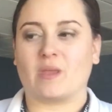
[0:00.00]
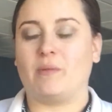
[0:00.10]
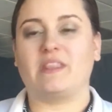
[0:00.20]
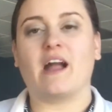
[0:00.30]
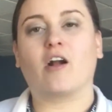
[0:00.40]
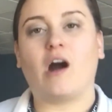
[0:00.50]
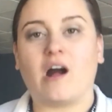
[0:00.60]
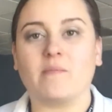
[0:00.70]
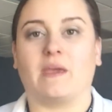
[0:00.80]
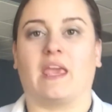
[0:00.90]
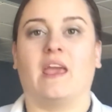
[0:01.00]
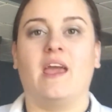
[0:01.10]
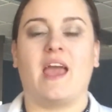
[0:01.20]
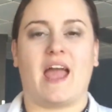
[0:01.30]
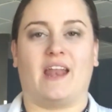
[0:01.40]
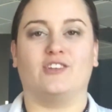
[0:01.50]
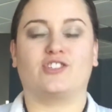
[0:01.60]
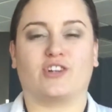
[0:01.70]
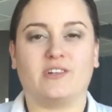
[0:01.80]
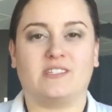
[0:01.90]
But that caught me and it
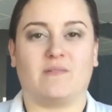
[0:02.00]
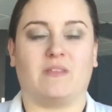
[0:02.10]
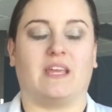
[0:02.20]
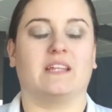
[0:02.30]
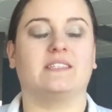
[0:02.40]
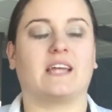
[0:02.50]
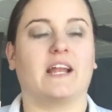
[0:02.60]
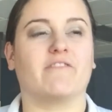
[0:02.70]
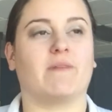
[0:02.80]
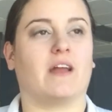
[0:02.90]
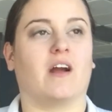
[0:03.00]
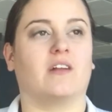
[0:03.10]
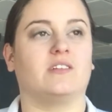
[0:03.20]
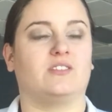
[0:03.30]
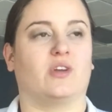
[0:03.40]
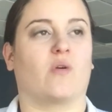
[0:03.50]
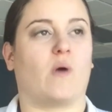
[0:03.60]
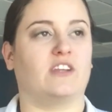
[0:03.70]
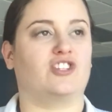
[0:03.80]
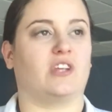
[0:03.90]
stirred something inside of my heart to
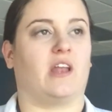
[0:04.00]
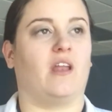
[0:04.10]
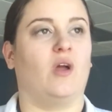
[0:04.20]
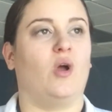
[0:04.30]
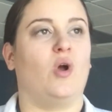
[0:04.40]
question